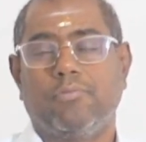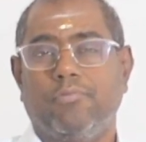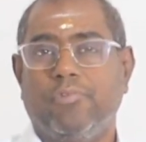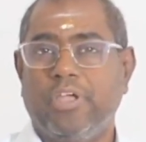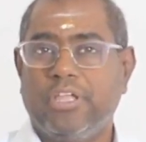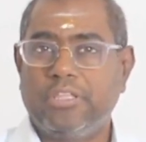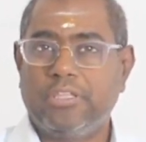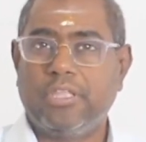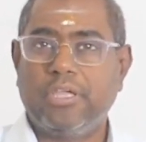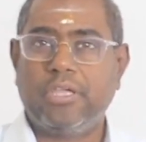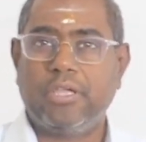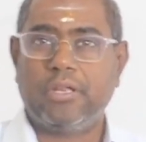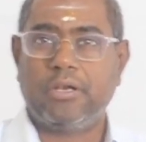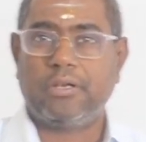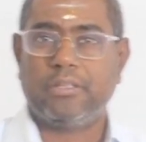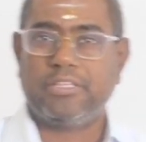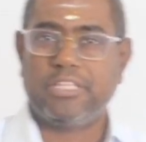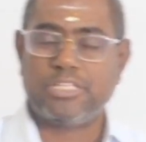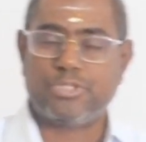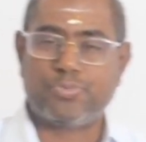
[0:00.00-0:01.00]

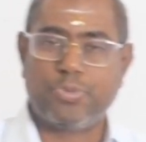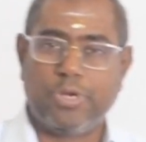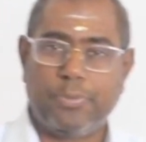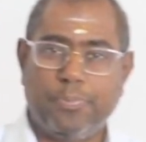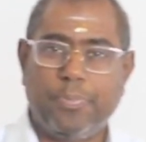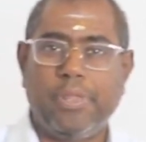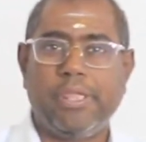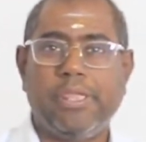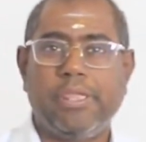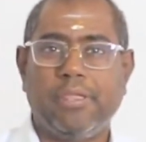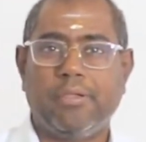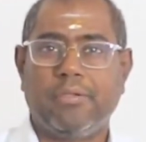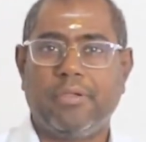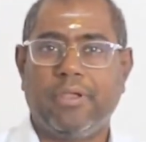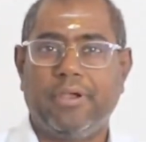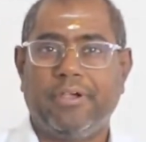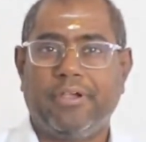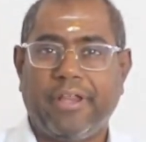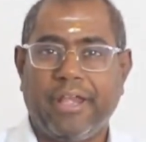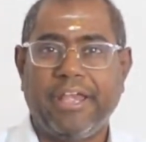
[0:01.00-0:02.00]
Whether this will
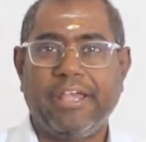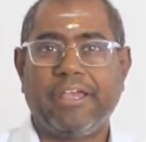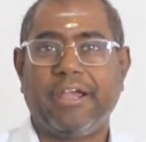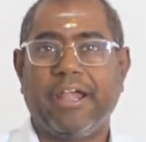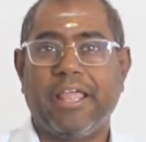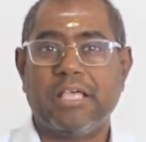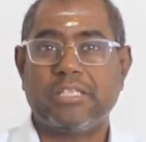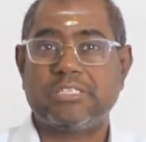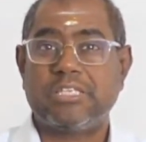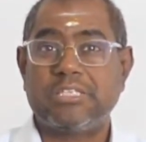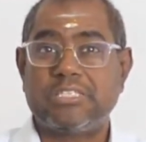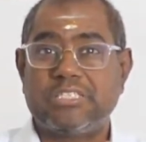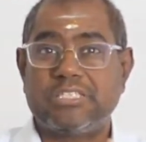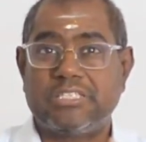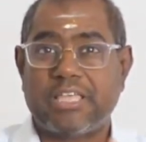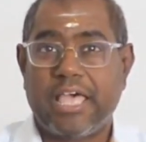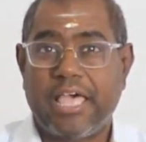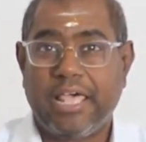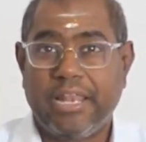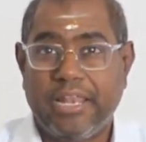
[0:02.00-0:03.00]
be treated as a
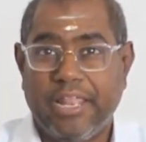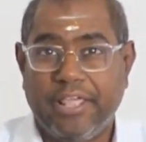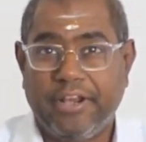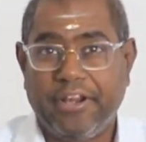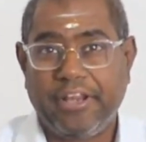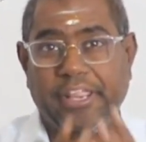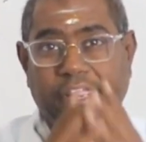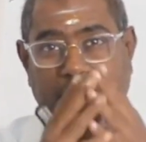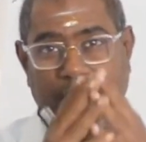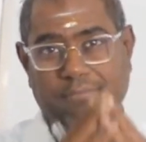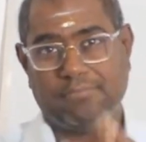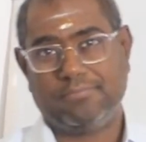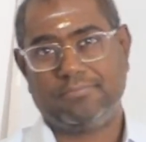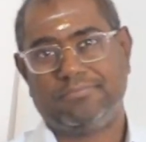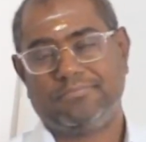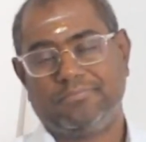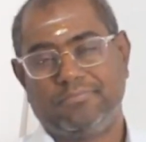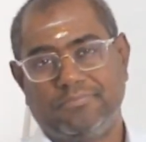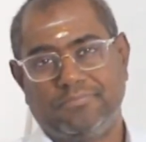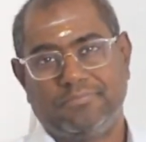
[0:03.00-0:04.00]
salary,
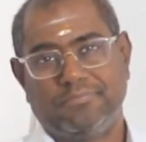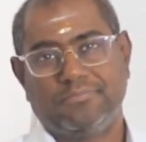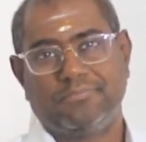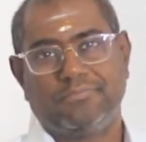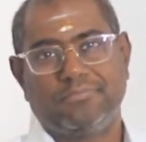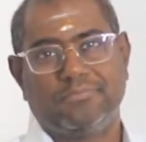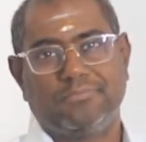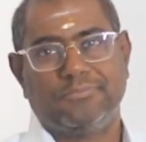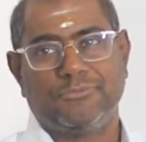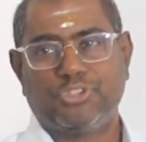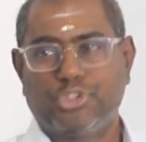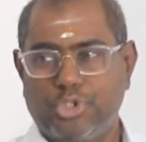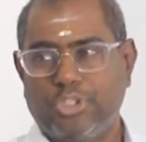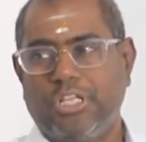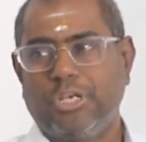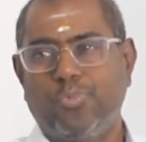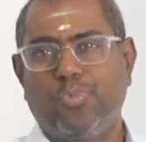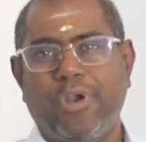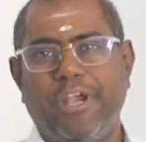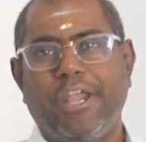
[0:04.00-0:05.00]
so
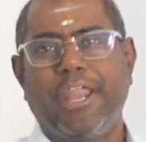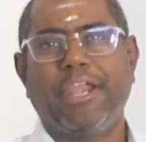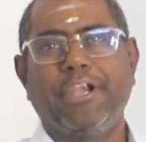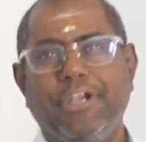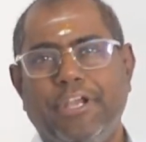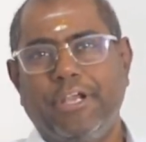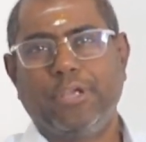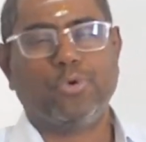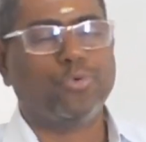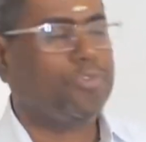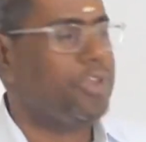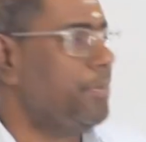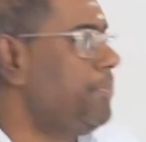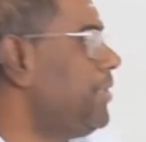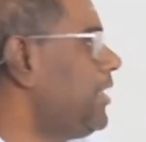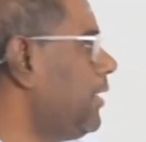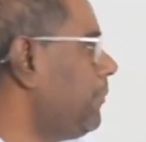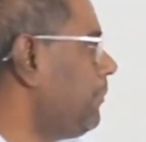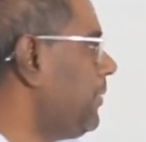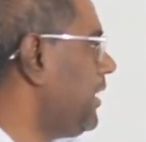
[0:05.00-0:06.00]
that 192 will
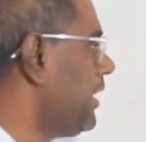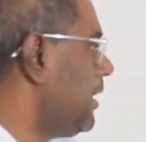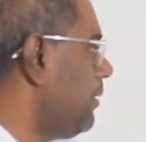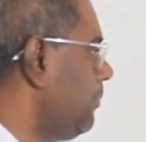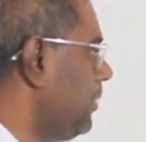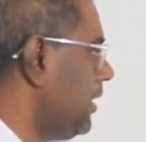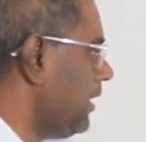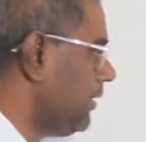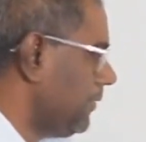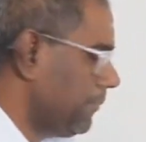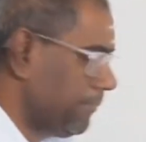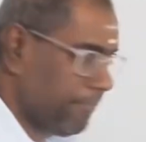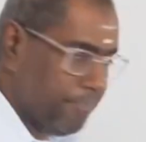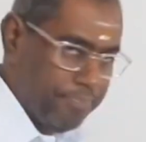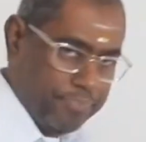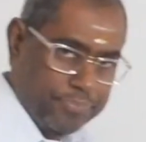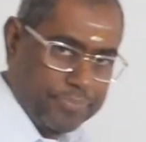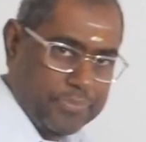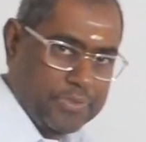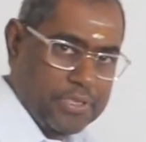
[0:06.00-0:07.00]
be applicable.
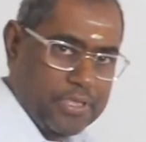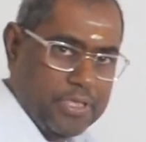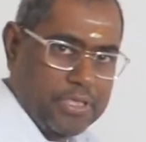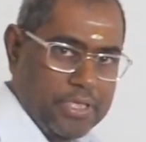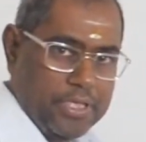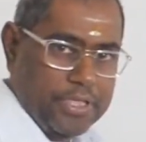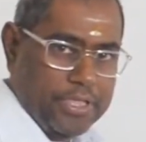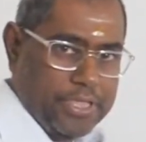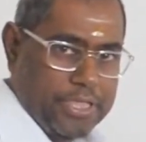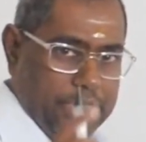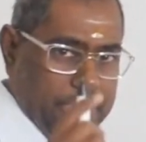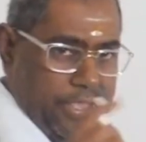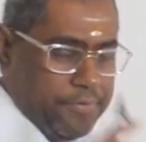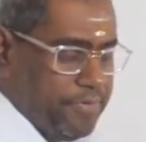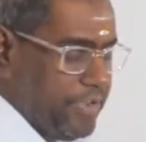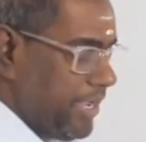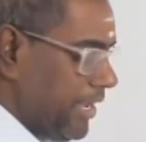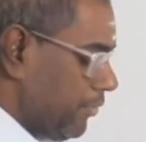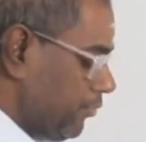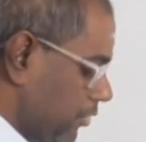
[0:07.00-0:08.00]
Here
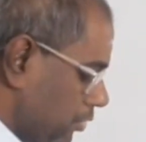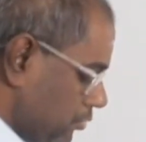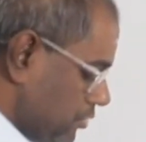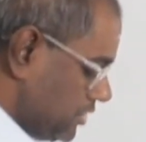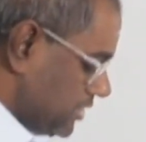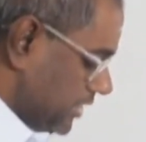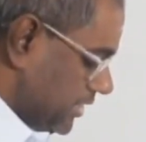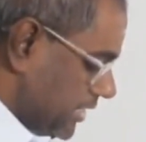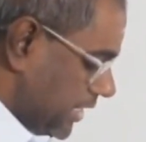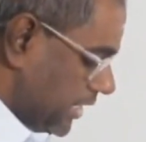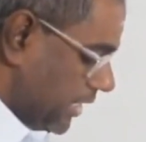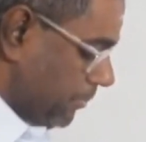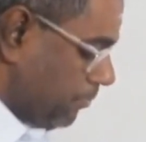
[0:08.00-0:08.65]
we have to see the